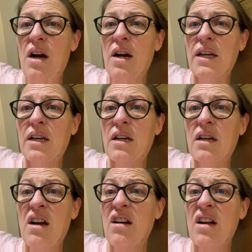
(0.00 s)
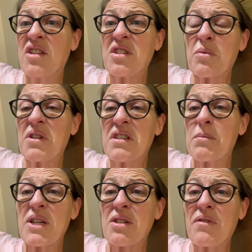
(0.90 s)
I just wanted to
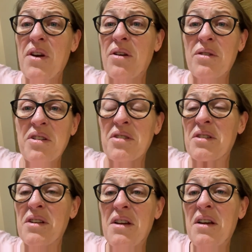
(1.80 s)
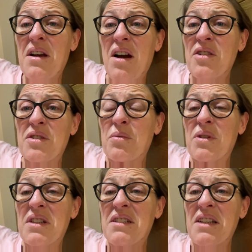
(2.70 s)
smash the phone. I just
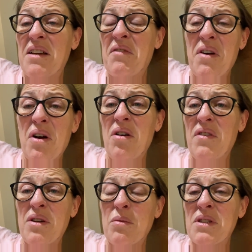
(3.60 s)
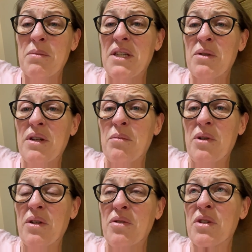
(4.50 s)
wanted to say, fuck off, I don't want to speak to
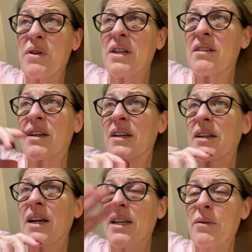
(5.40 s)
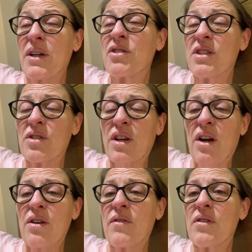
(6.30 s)
anybody or do anything. Anyway, she took it
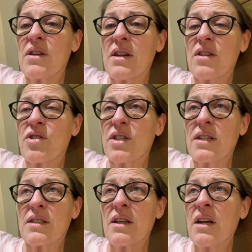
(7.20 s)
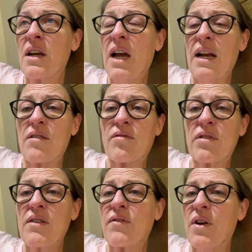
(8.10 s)
over, and she's had
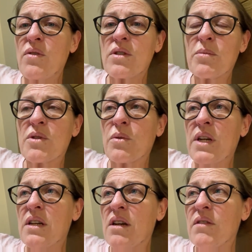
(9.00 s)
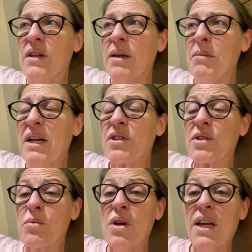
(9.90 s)
three phones between her, and they managed
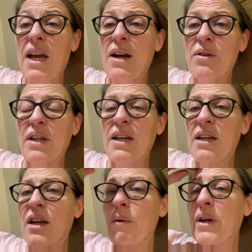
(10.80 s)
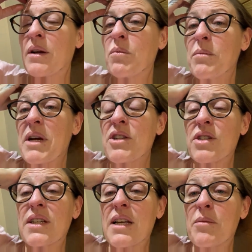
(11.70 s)
to work it out and get it going, and we
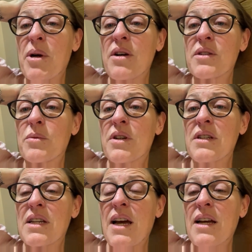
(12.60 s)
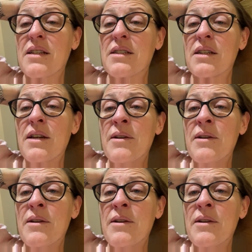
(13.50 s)
managed to get the password, and